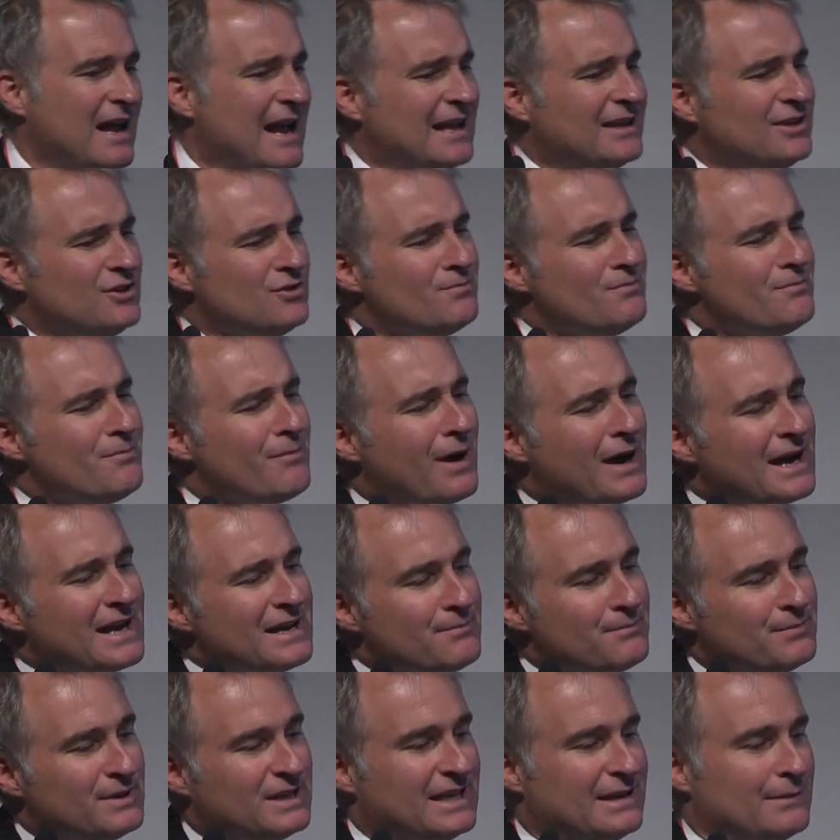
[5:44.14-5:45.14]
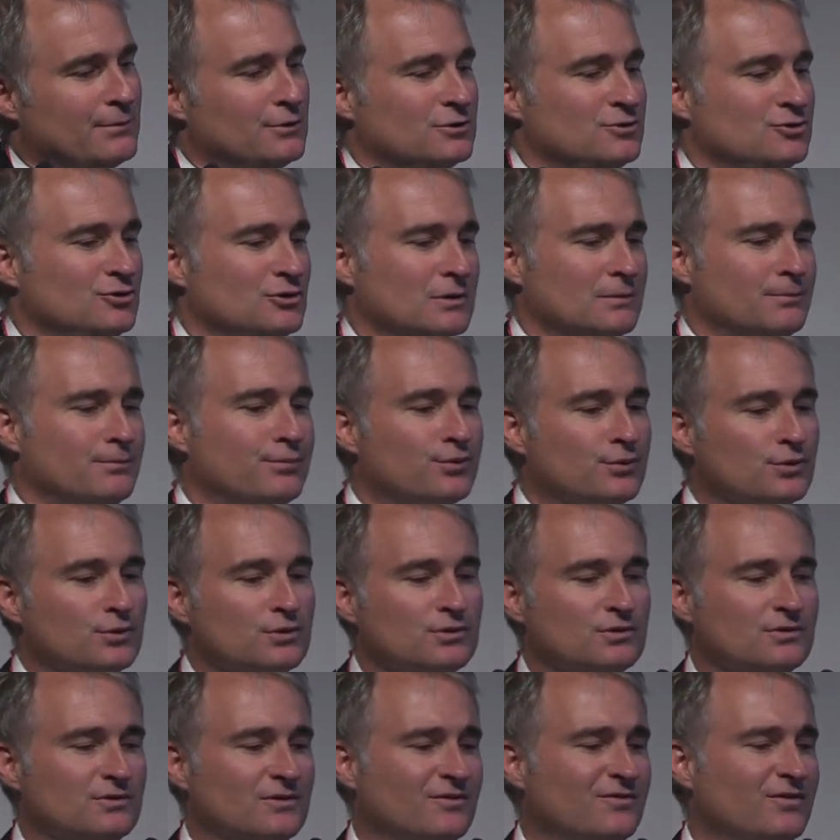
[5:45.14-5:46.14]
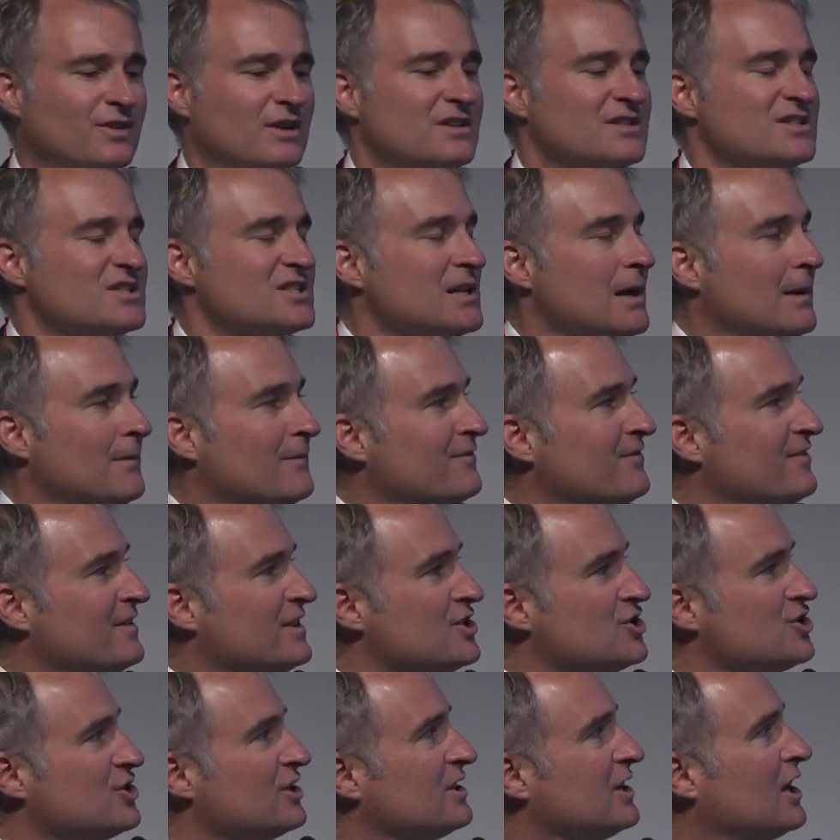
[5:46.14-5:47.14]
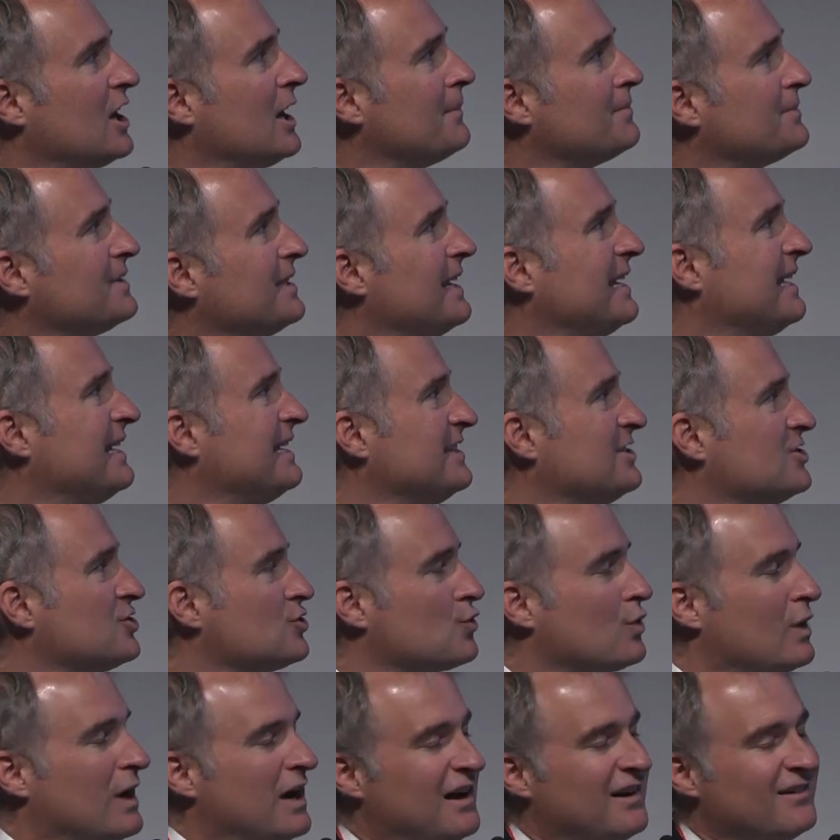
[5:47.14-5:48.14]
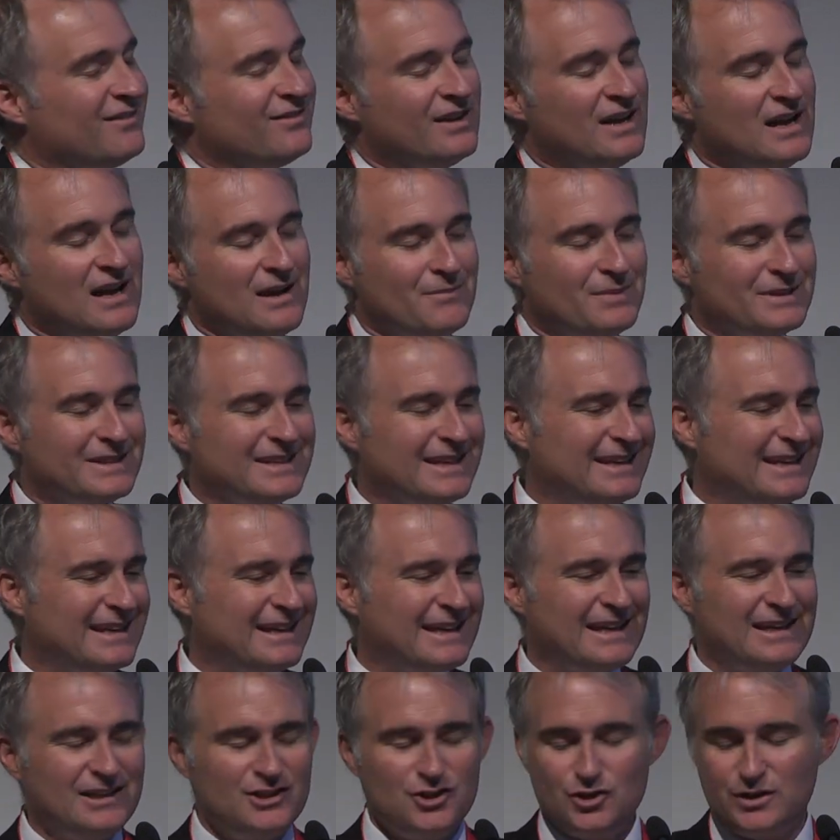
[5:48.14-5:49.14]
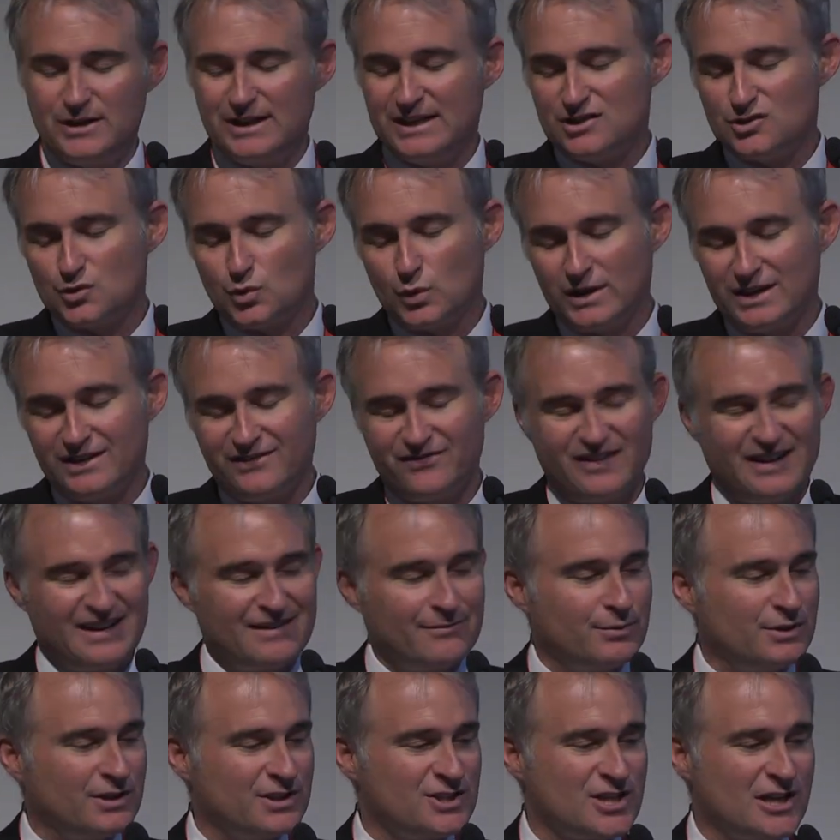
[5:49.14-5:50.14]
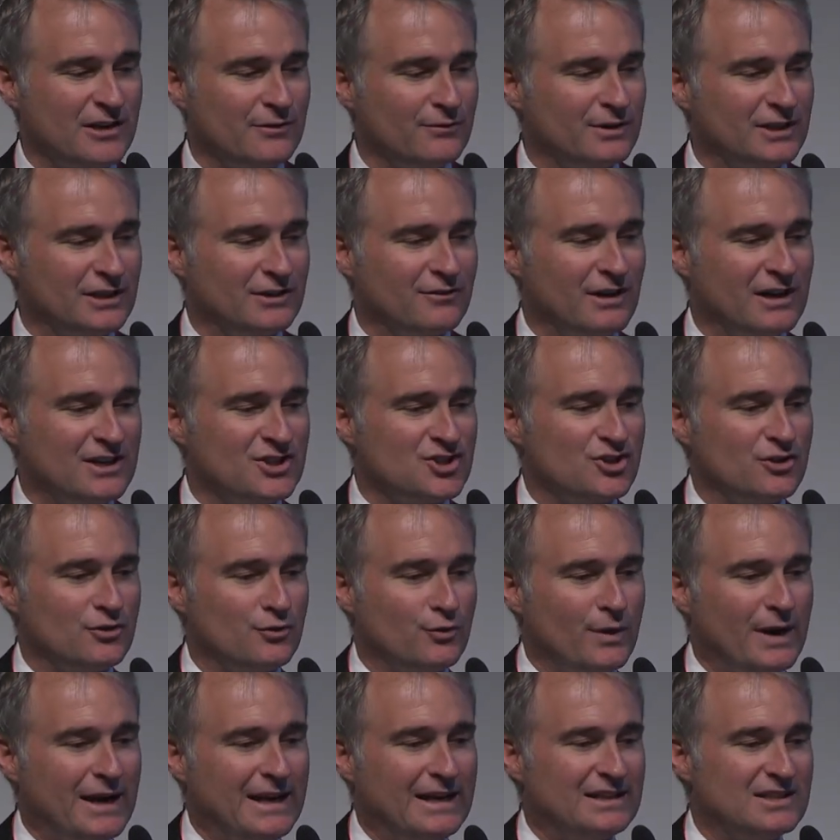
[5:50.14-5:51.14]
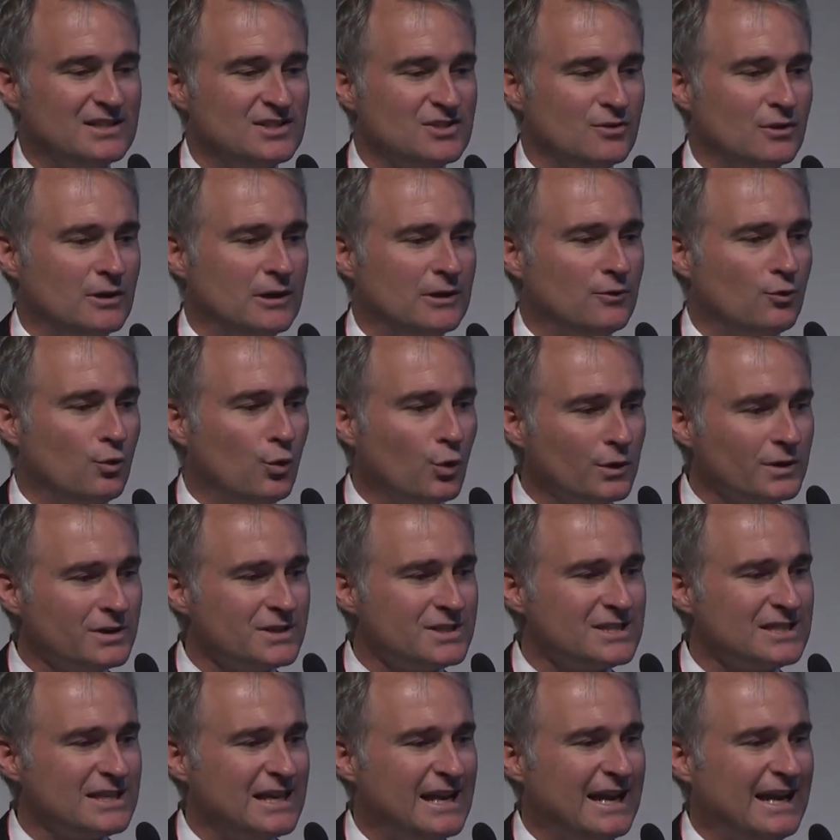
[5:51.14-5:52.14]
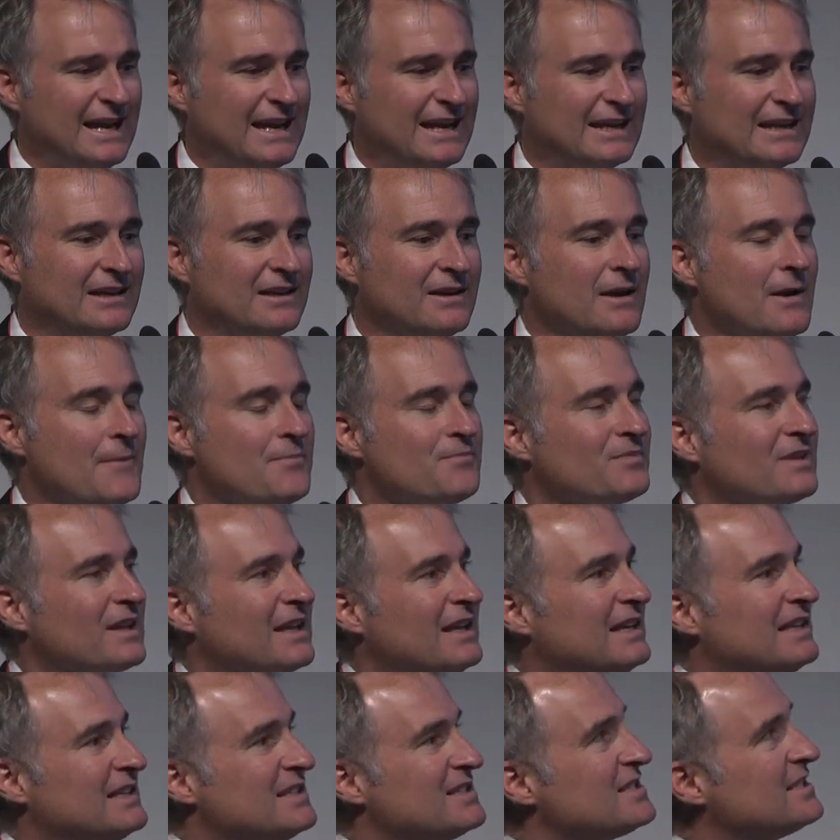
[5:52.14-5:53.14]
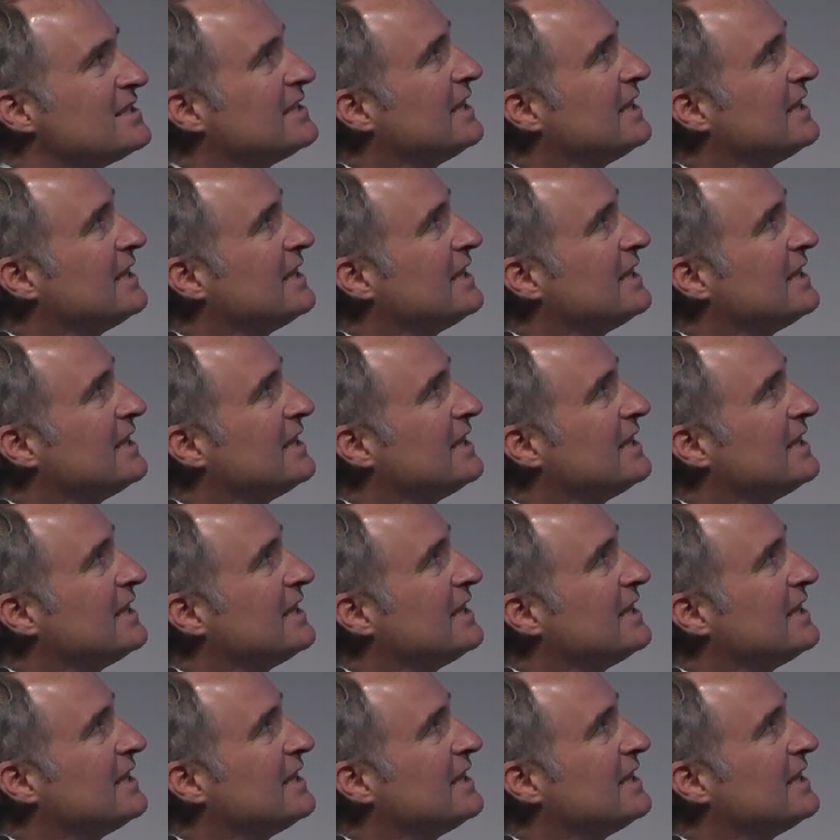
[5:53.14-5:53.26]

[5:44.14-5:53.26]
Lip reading: And you might be able to improve some vision up to age 12, but then again, you get 25% regression rate. So what we're saying is